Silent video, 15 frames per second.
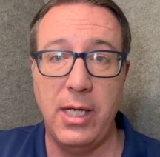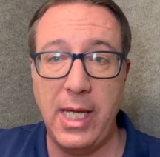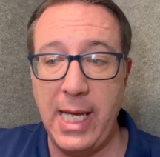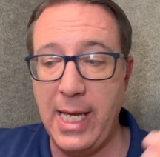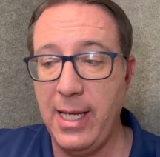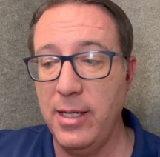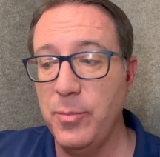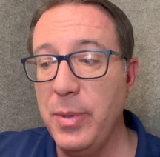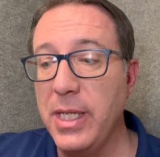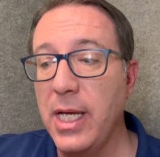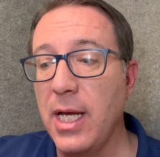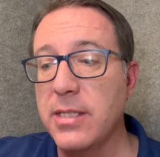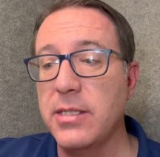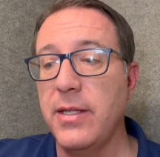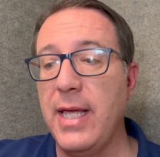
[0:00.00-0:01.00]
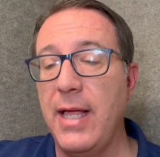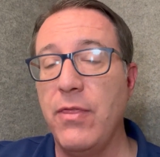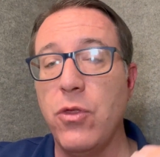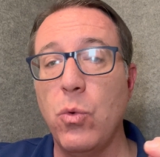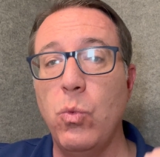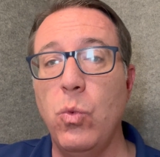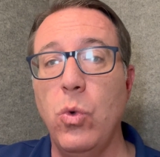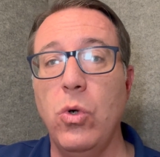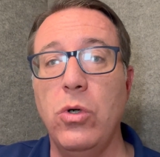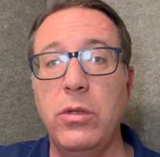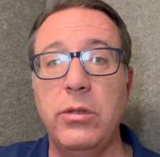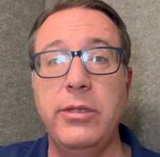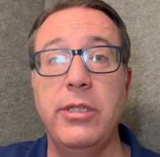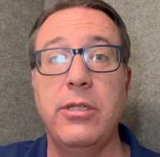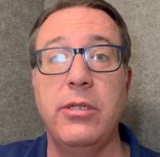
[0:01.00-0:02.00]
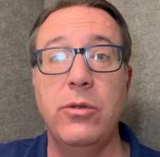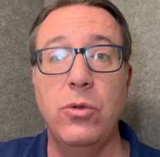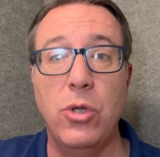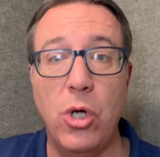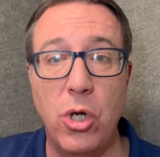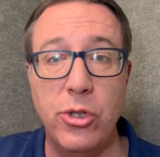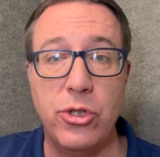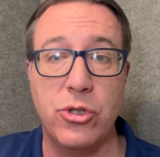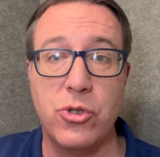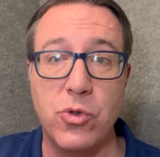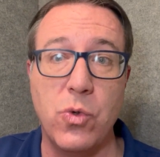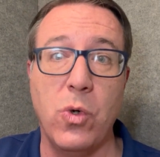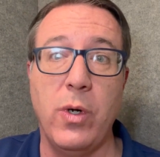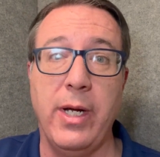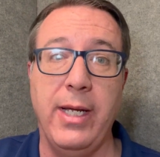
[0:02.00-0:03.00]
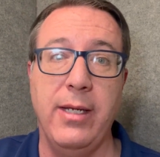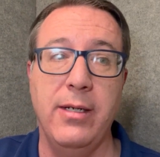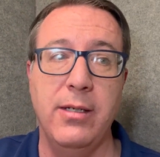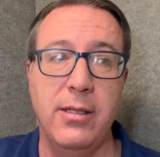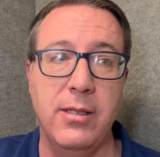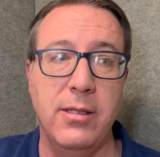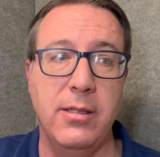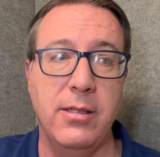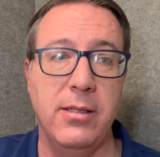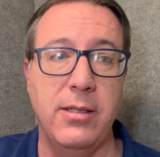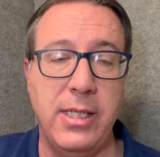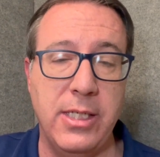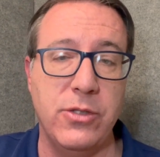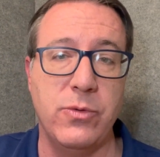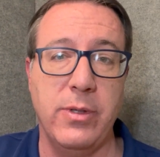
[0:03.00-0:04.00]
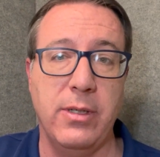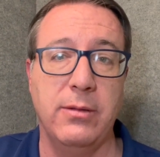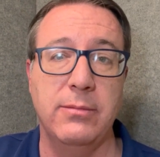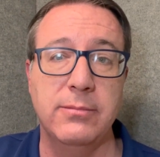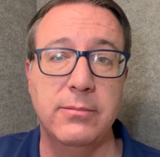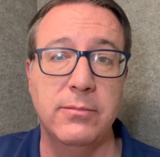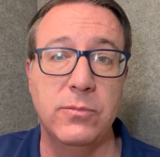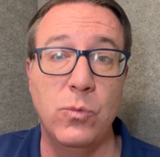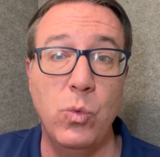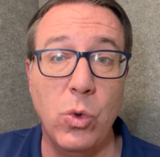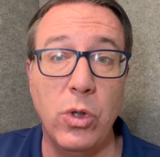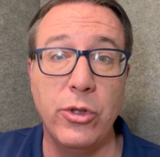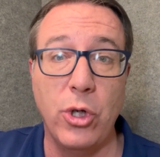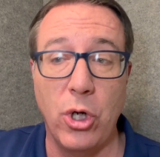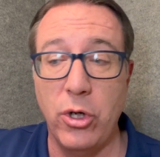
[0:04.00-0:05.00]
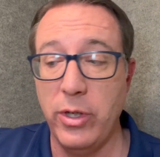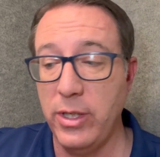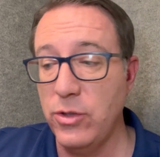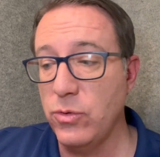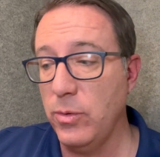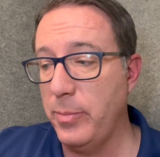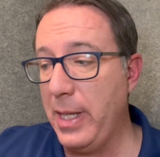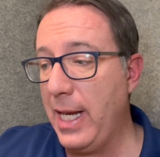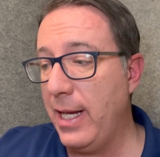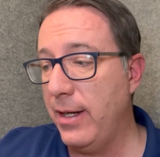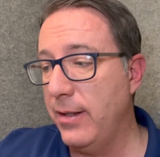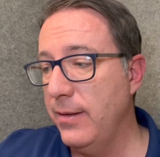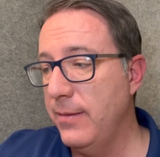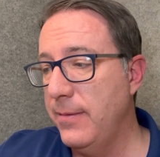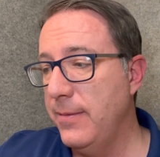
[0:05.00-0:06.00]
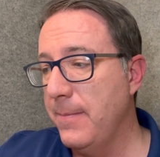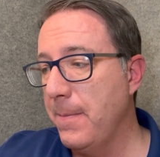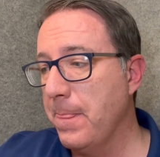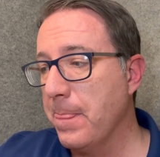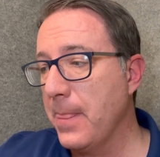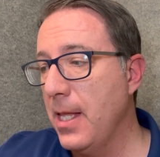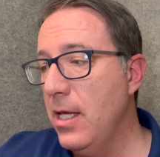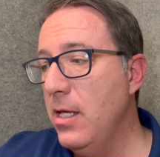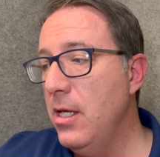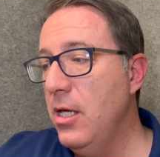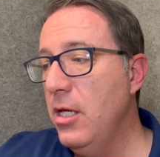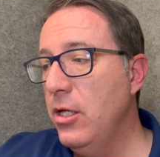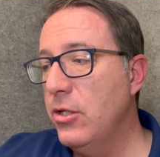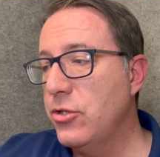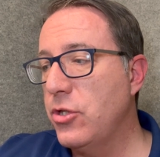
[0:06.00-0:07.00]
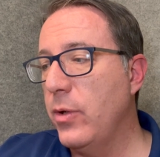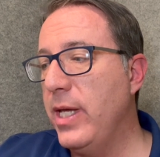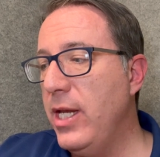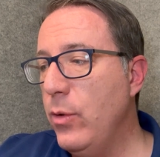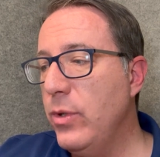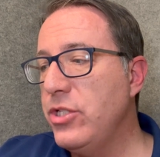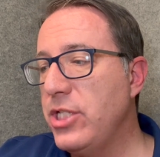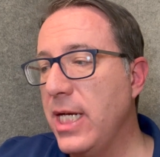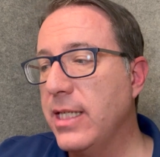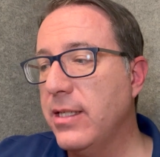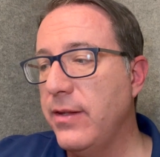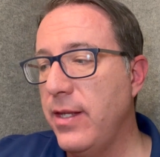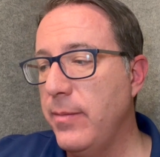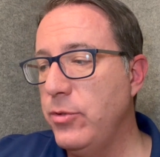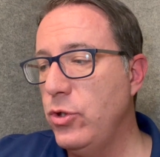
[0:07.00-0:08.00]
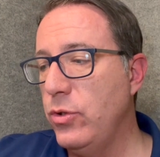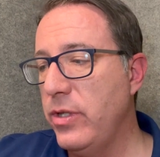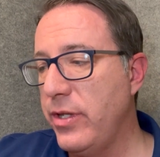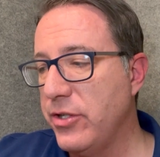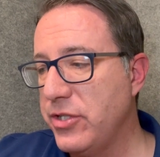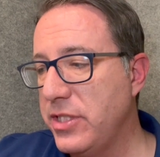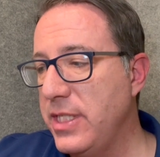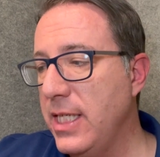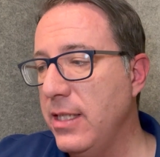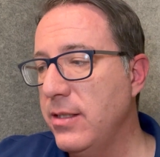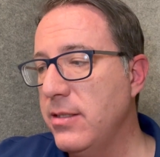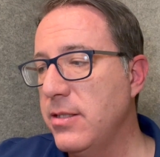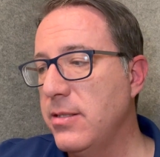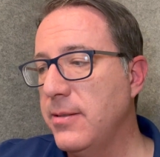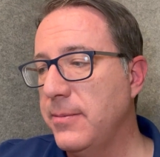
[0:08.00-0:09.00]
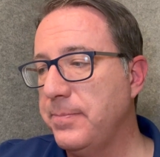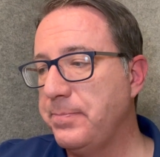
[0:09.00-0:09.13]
And because of that, the world destroyed Israel. The world hurt Israel bad. So he rejected them due to their sins.